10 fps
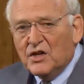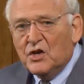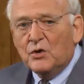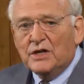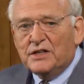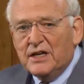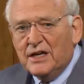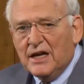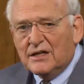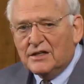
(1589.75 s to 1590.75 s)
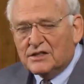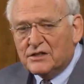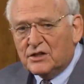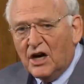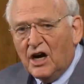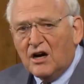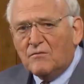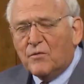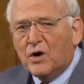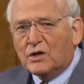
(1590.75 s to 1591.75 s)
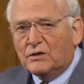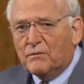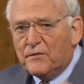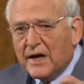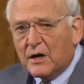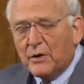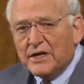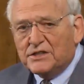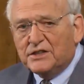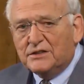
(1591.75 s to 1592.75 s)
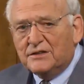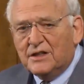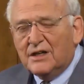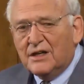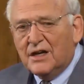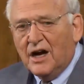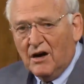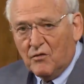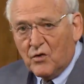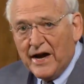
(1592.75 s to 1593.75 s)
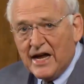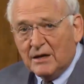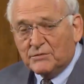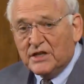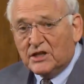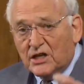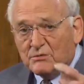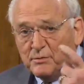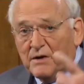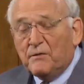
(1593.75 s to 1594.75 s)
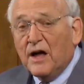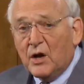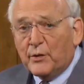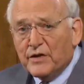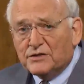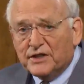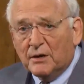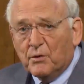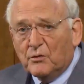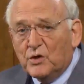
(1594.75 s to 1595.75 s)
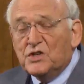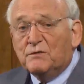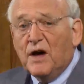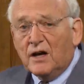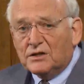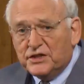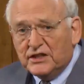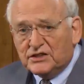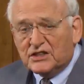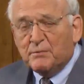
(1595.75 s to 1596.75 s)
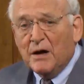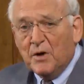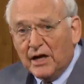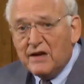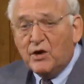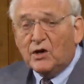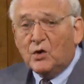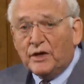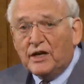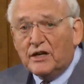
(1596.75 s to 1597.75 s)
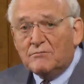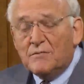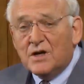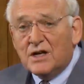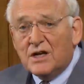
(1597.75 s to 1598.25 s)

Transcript: Unity doesn't come from a confederation of rams, it comes by following the shepherd. Would you follow Jesus by believing on him,